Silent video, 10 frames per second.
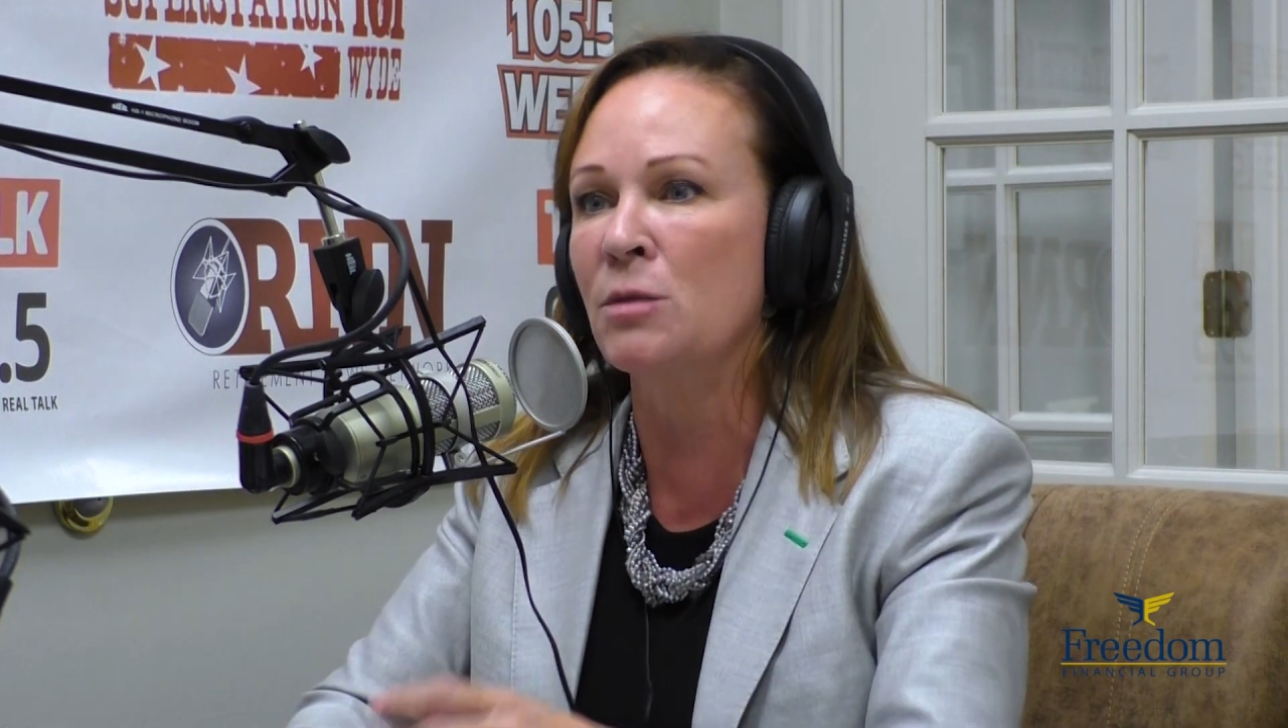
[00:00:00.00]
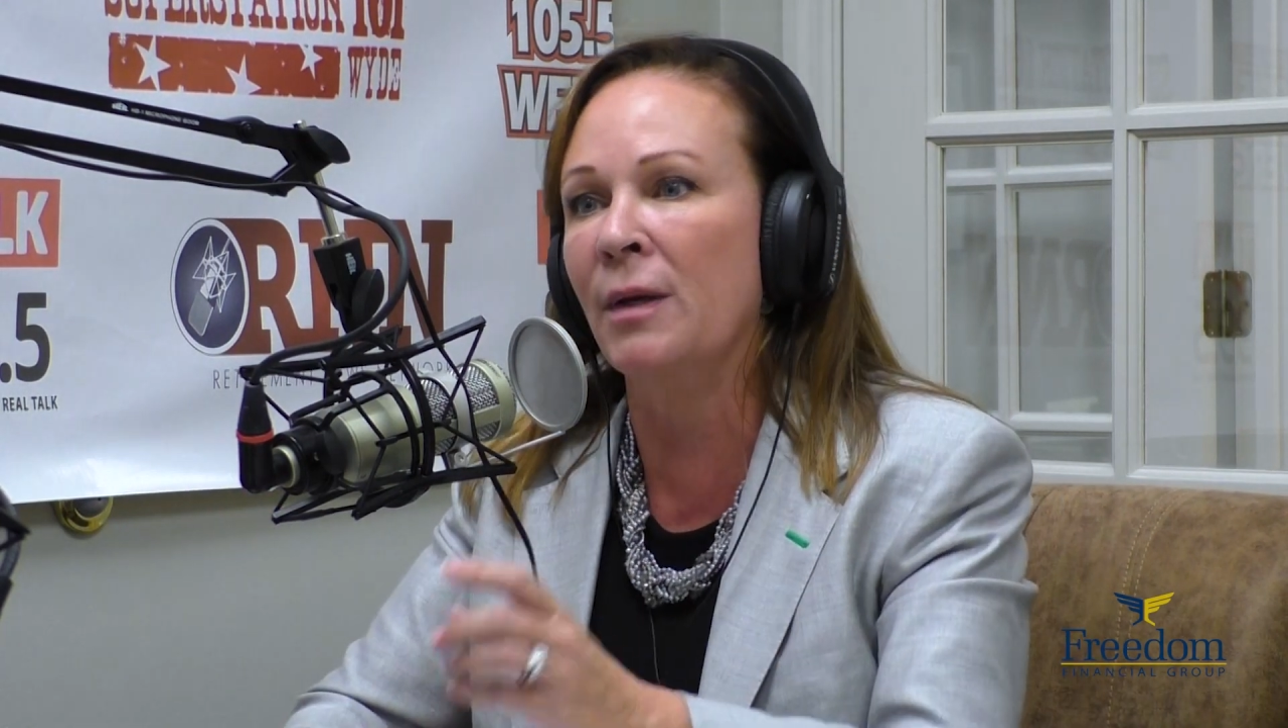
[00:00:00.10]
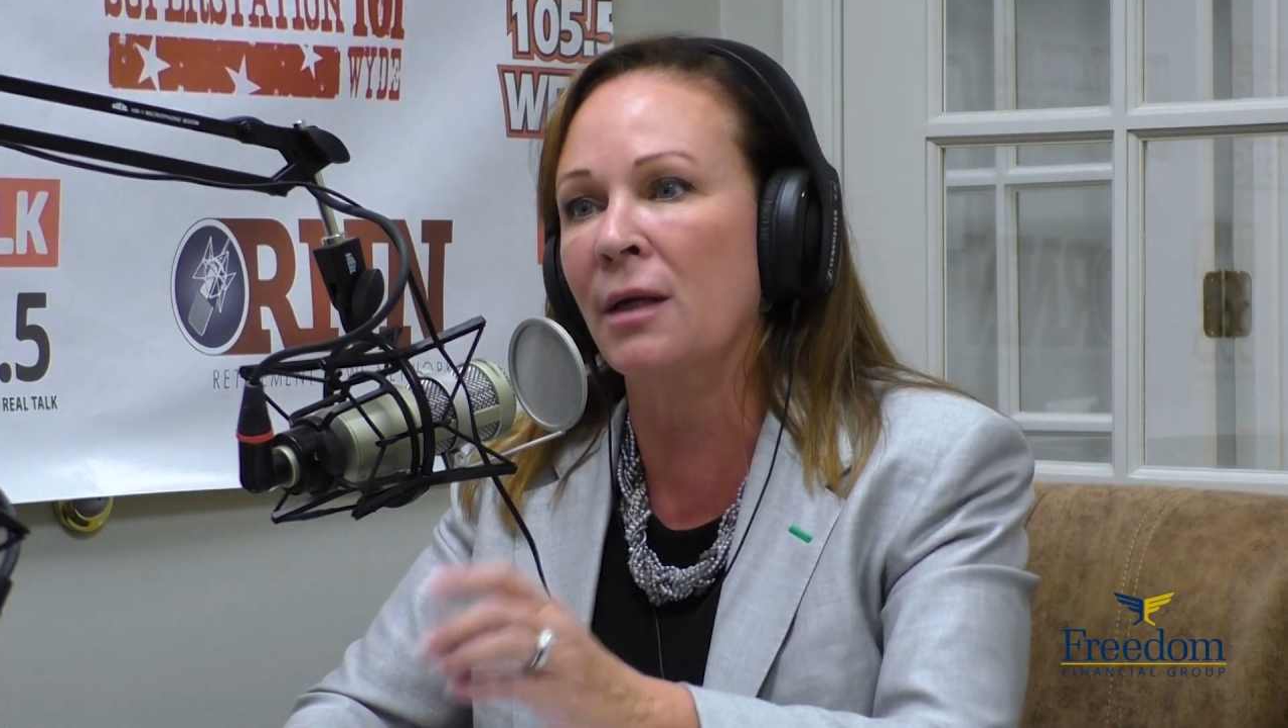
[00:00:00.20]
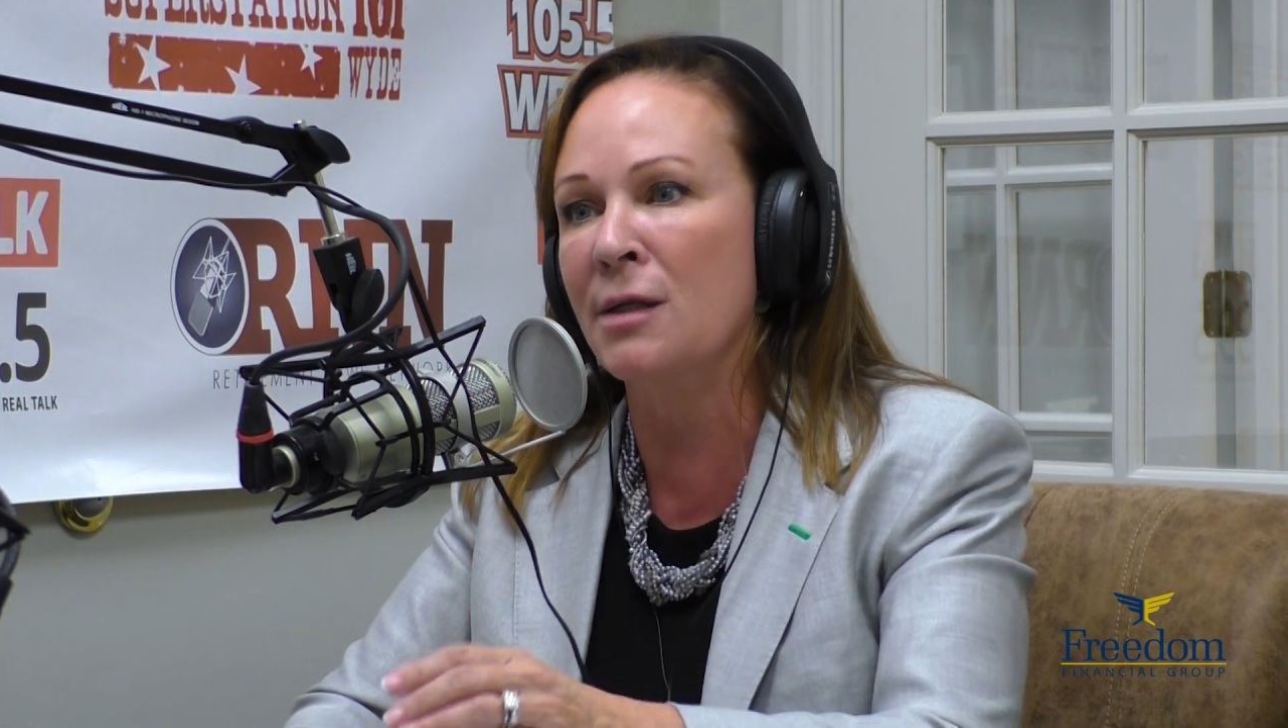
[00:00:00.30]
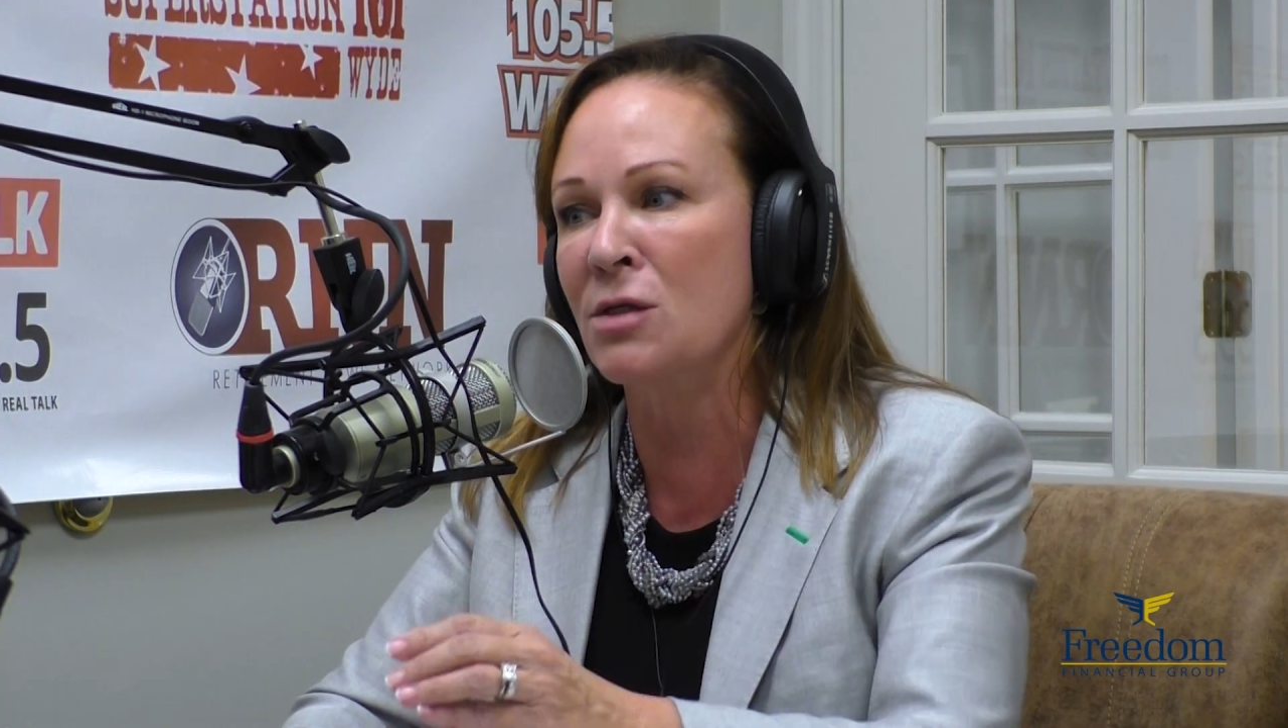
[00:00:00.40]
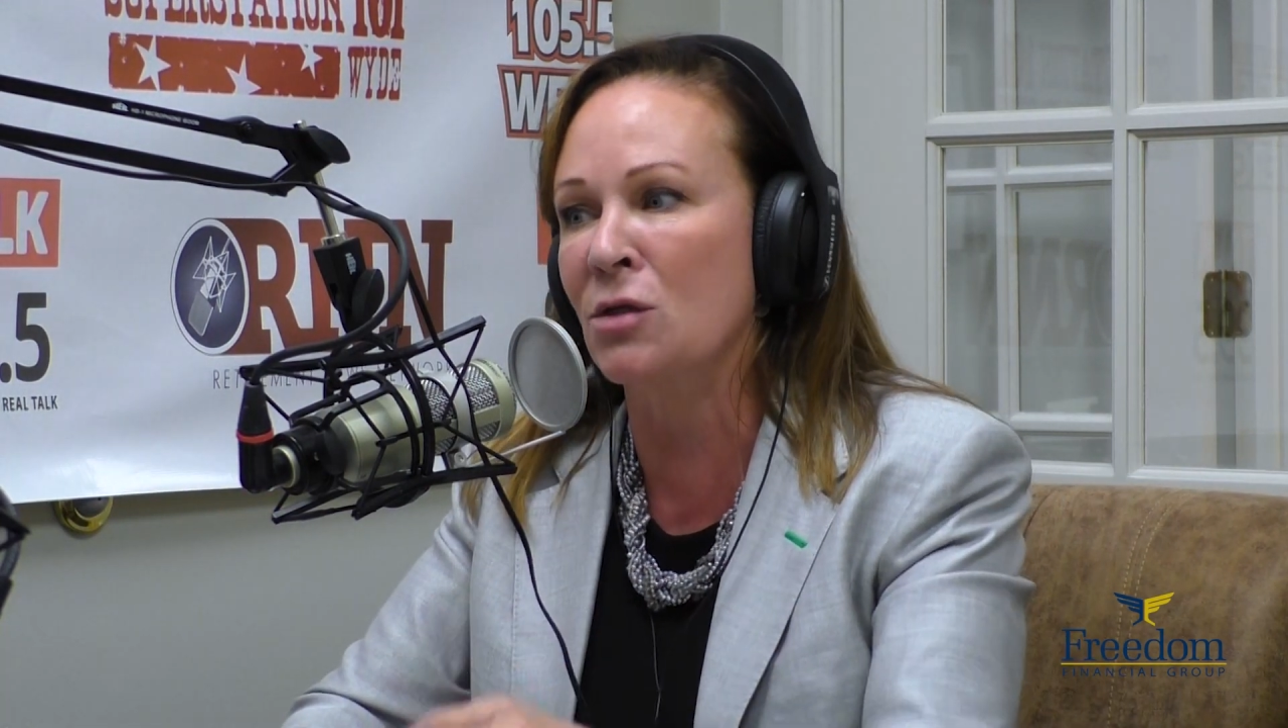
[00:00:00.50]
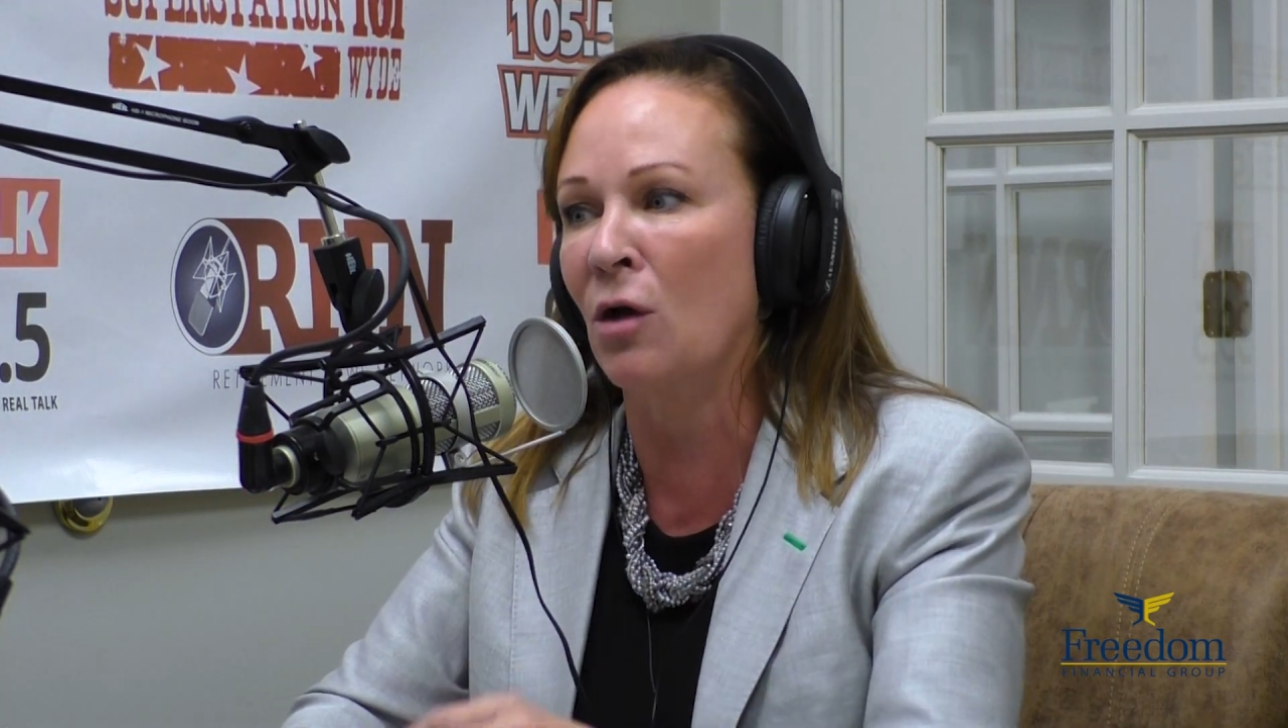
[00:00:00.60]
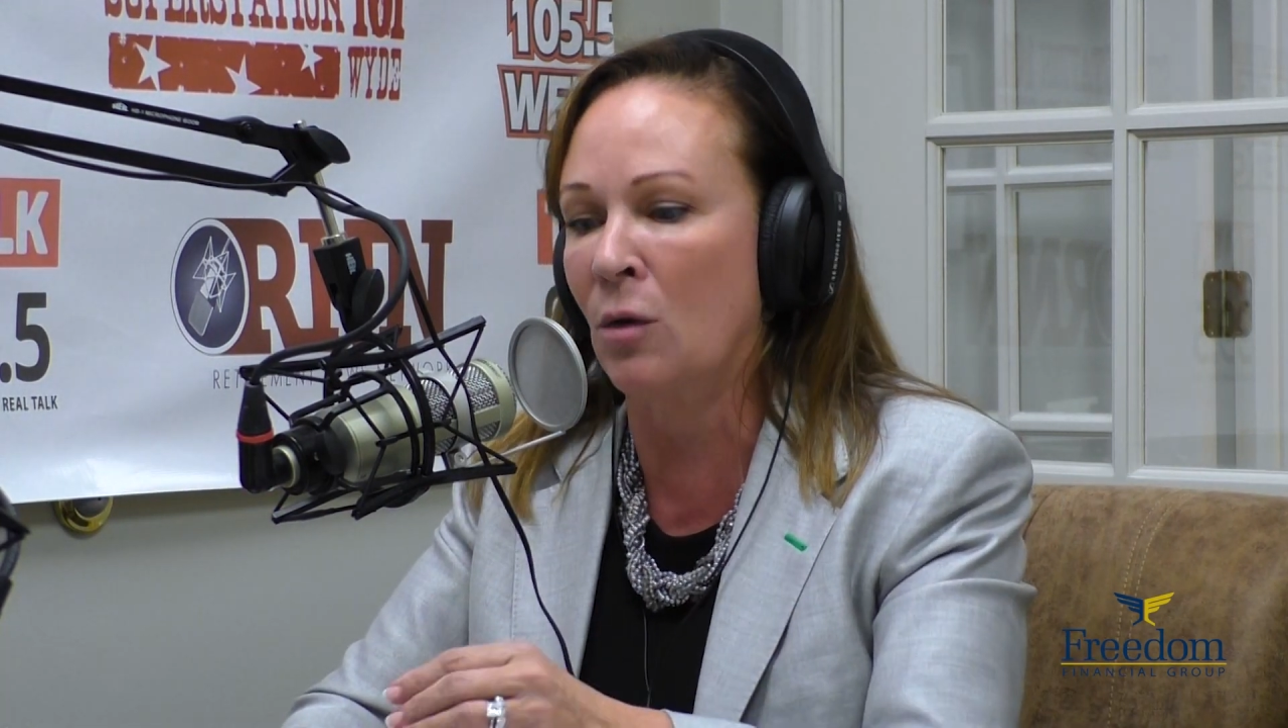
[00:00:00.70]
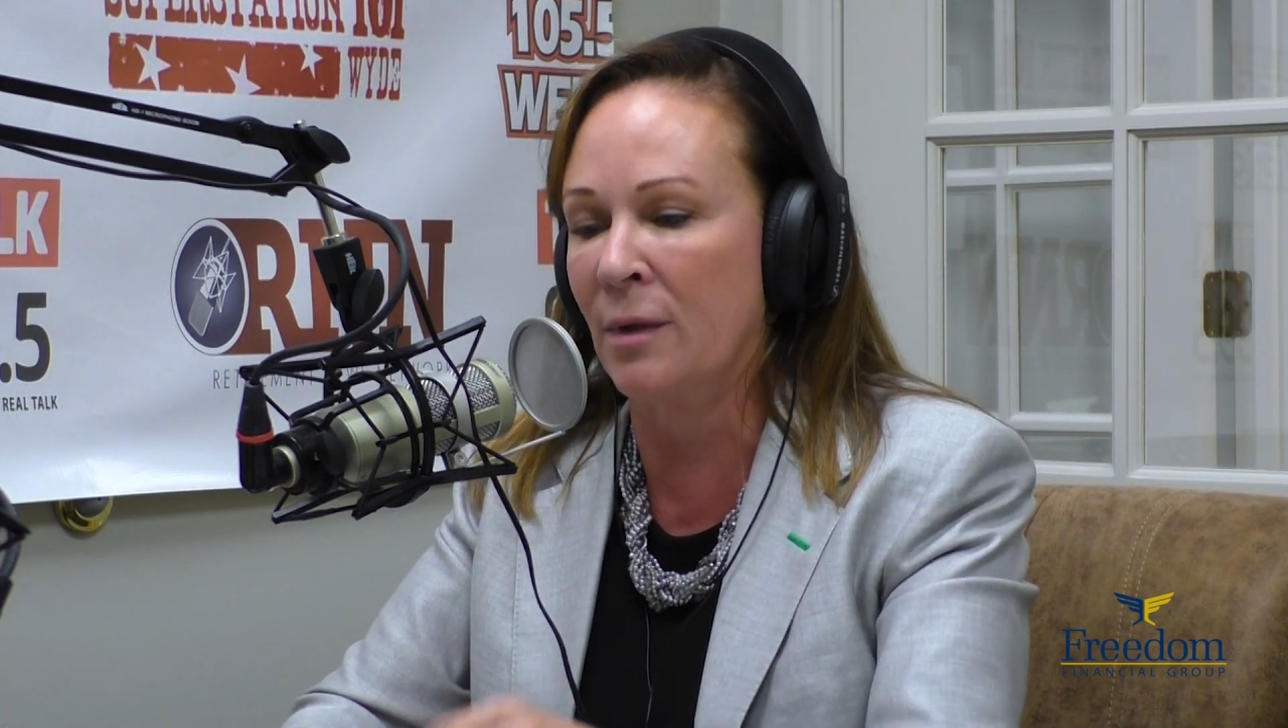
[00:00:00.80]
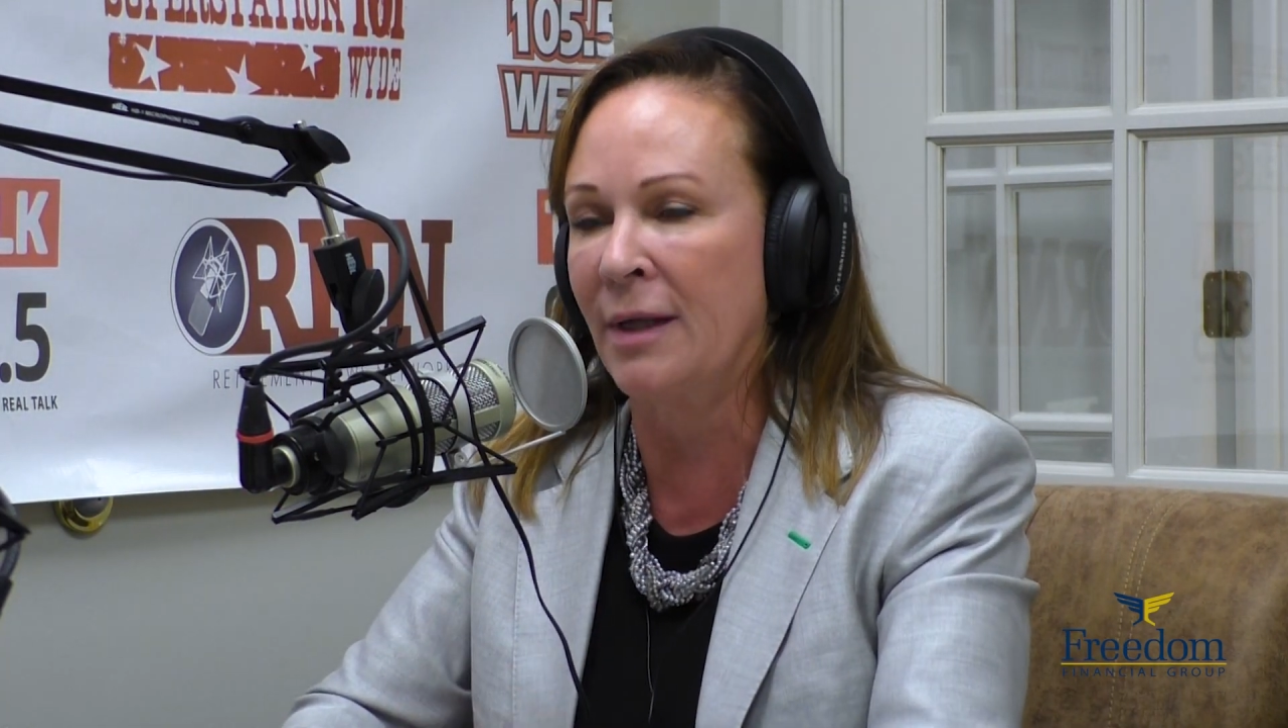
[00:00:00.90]
but let's
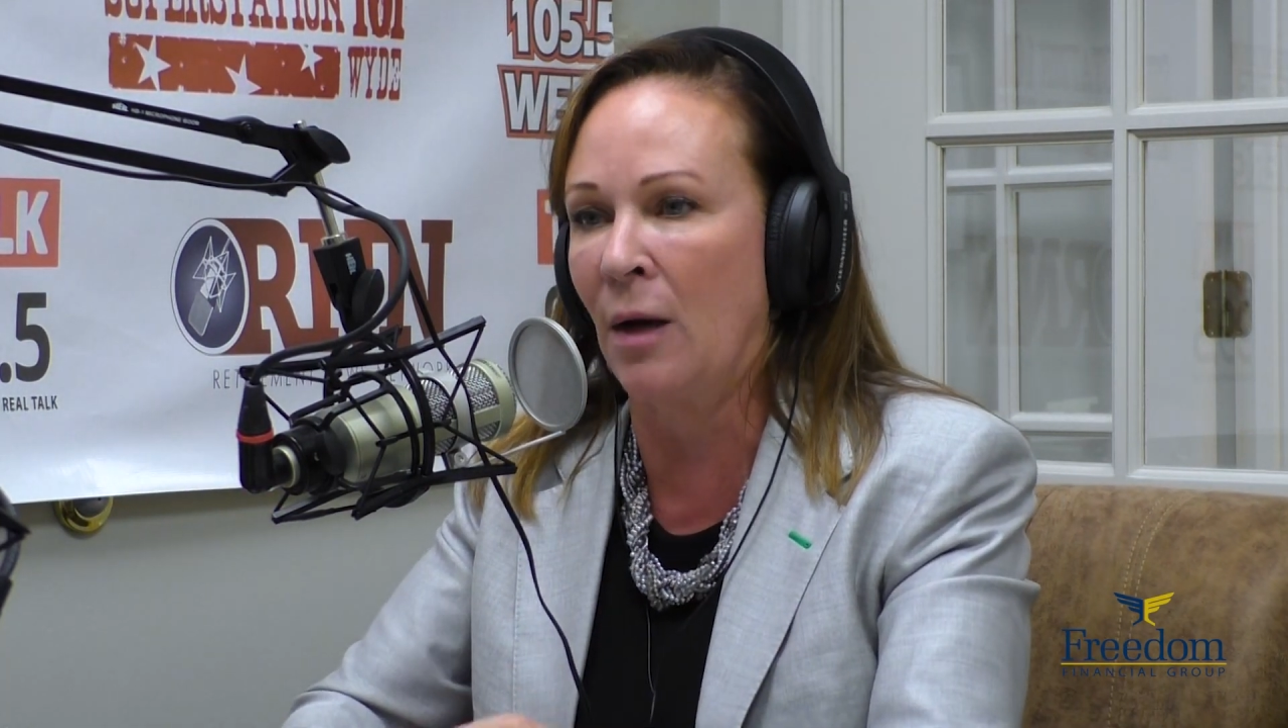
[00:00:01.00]
start with that.